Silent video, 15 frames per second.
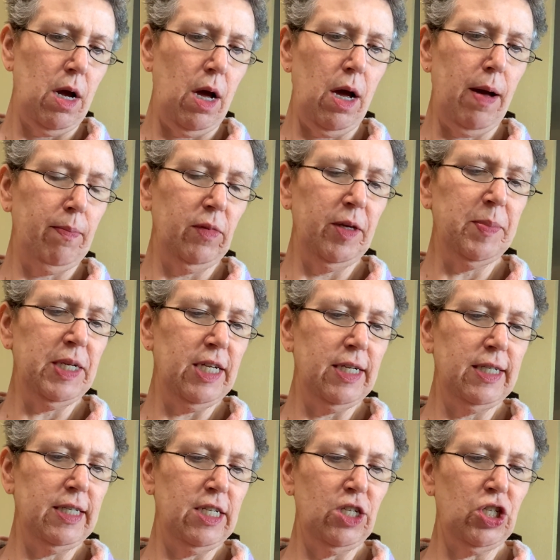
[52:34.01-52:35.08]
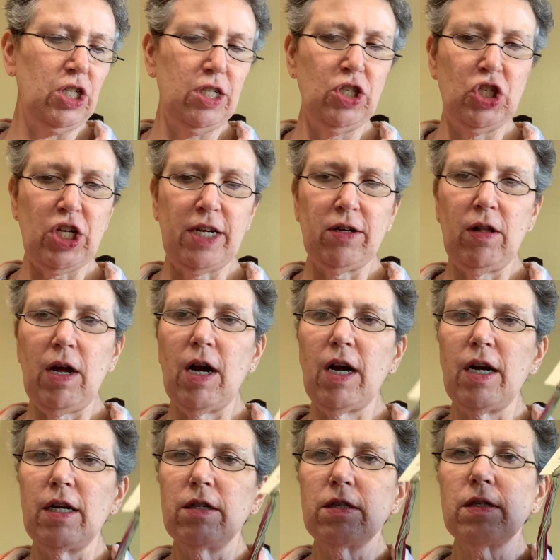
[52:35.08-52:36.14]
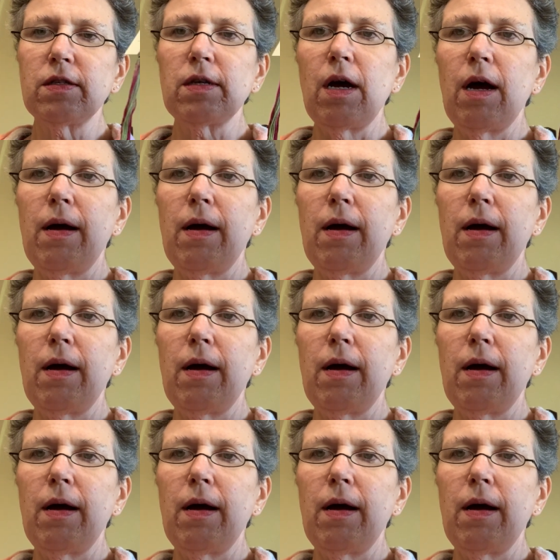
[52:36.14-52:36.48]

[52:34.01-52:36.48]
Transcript: limited edition Gentle Arts